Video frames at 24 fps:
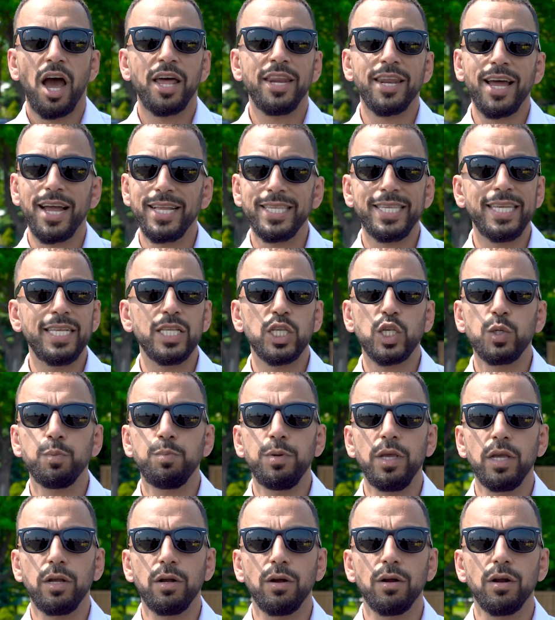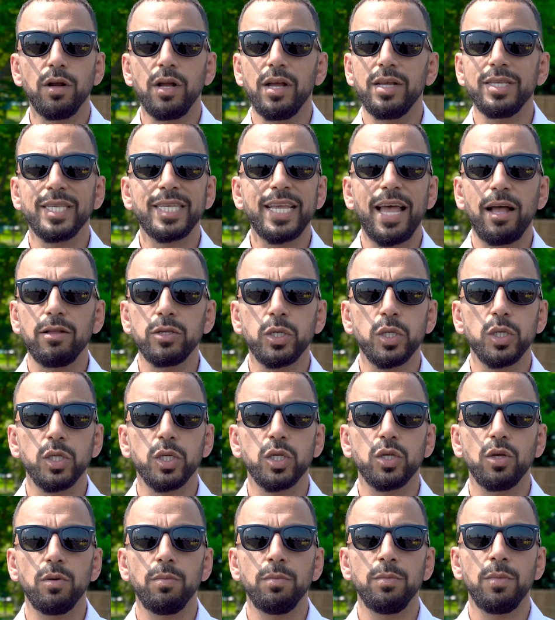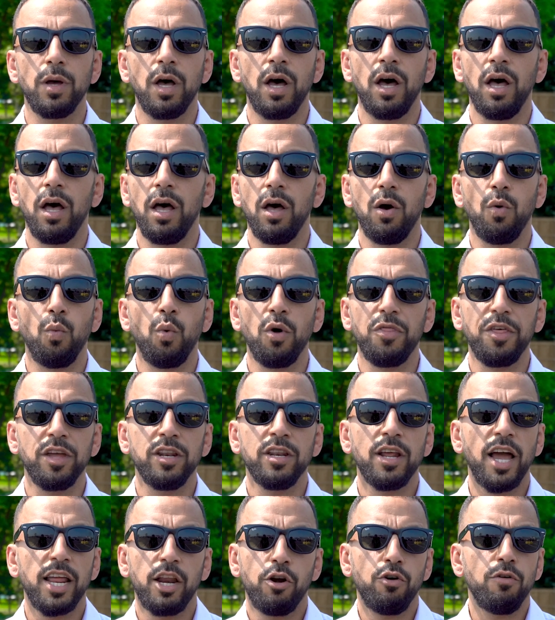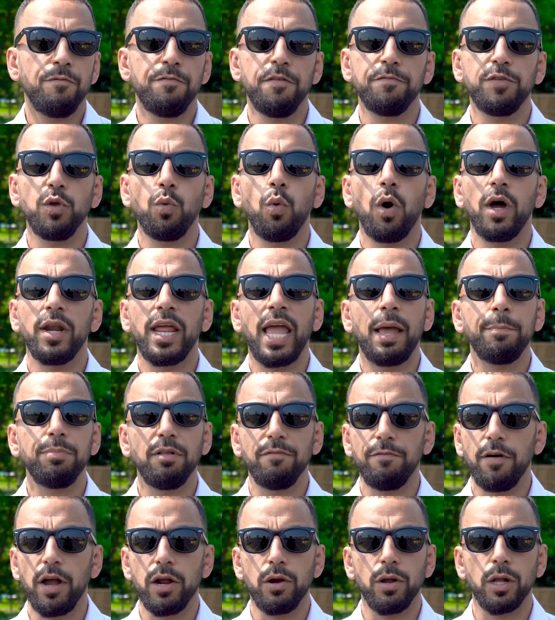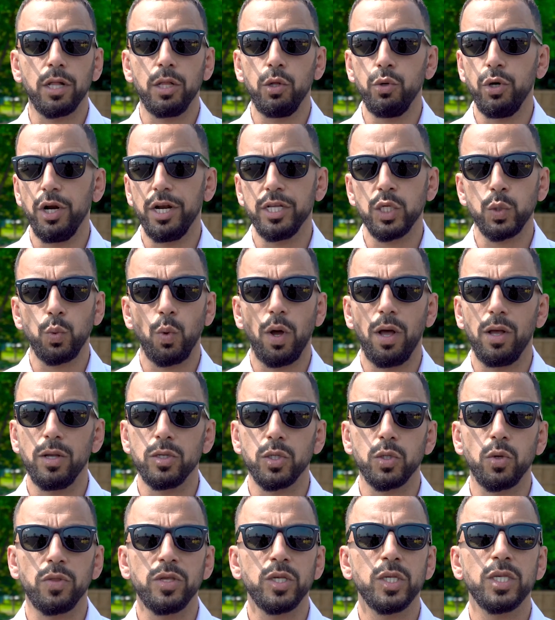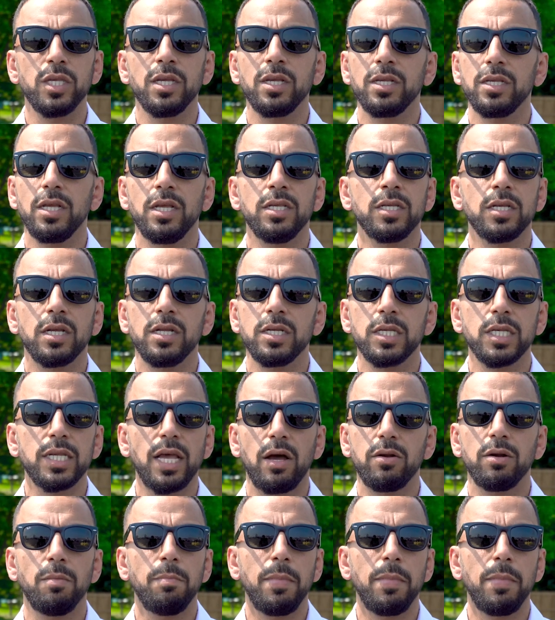a 19-speaker sound system with a 950-watt amplifier included as well. So this thing is going to sound